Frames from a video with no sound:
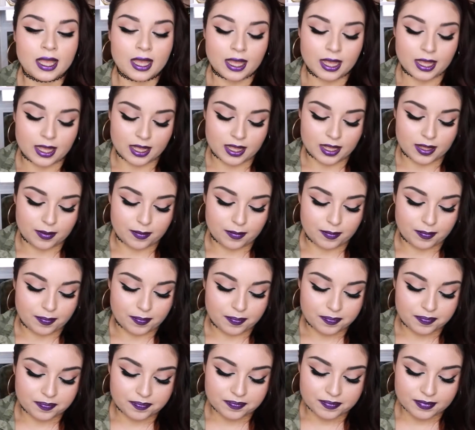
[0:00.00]

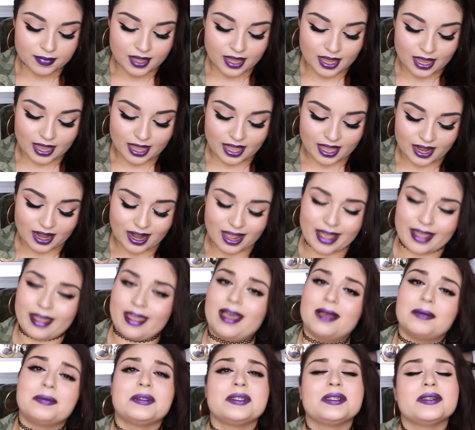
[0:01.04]
And I
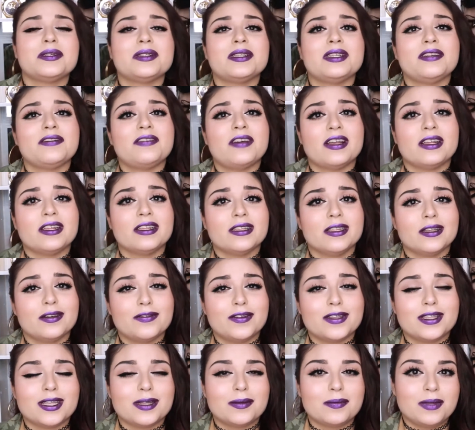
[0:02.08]
absolutely fell in love
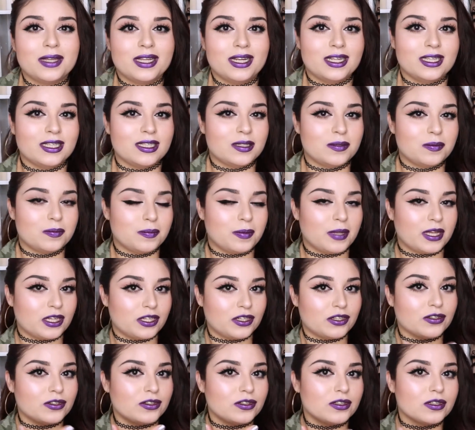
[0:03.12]
with them, and
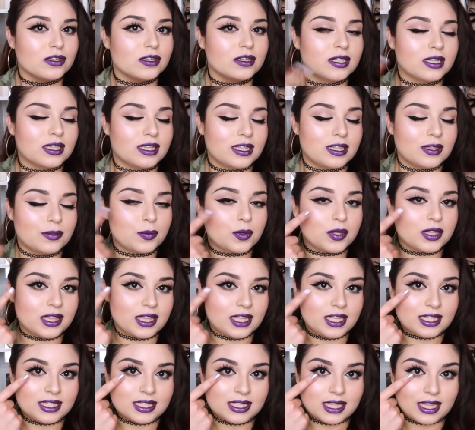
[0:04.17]
especially with
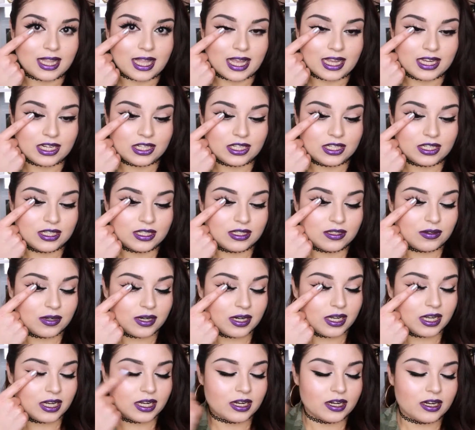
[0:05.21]
these lashes right
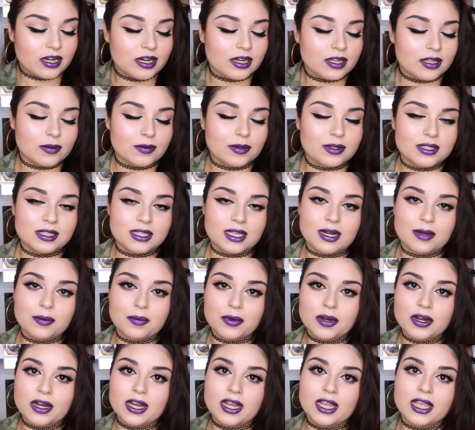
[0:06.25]
here, the ones that I'm
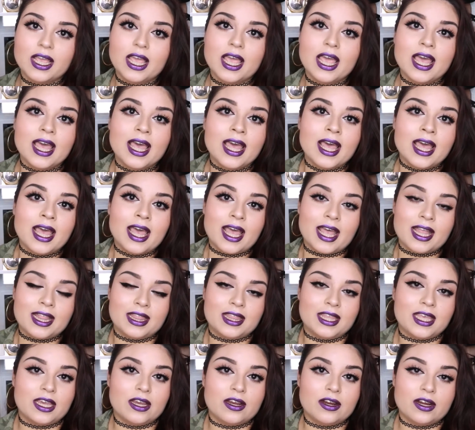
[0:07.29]
wearing, and
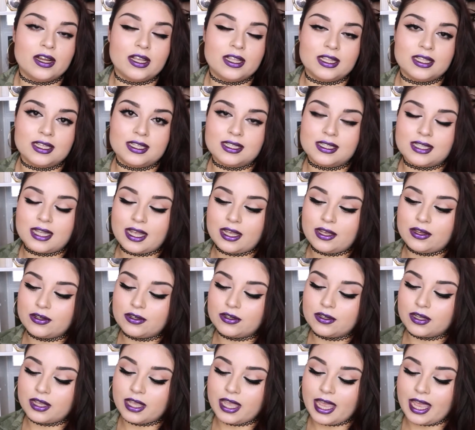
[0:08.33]
they're in the
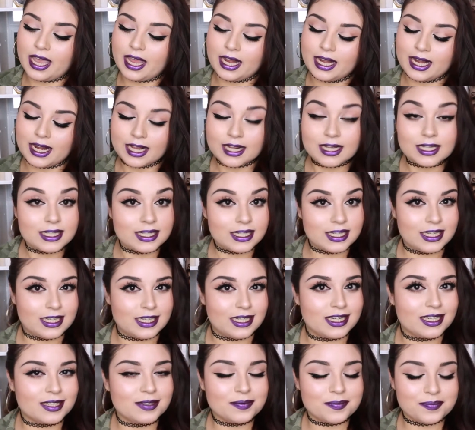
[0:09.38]
style
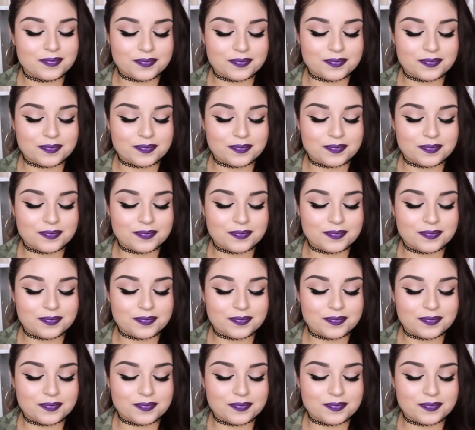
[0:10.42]
K19.